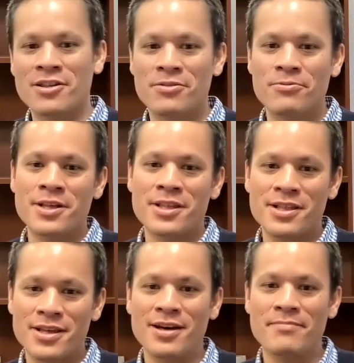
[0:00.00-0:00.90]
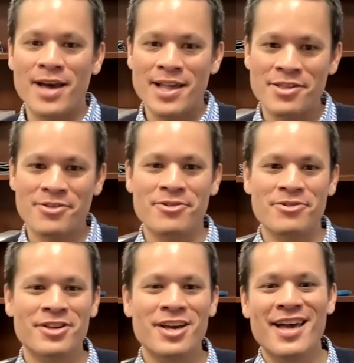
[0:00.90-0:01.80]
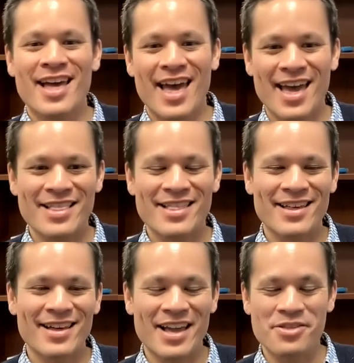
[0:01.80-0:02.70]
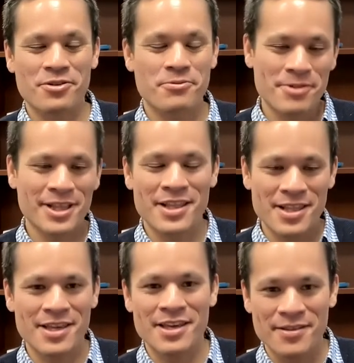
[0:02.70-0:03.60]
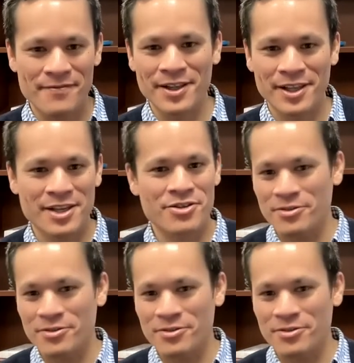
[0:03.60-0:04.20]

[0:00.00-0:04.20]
Swiss pastures. And you could really see in the village, the